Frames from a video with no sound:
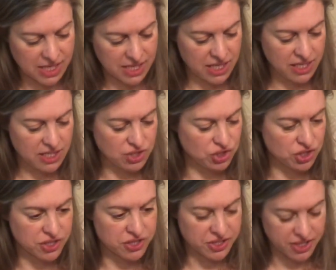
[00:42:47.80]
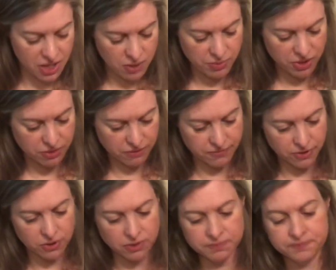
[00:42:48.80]
it is just so
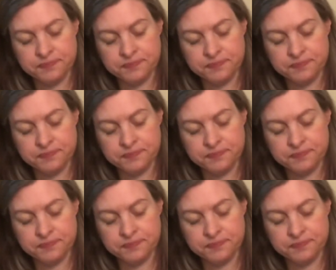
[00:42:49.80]
beautiful.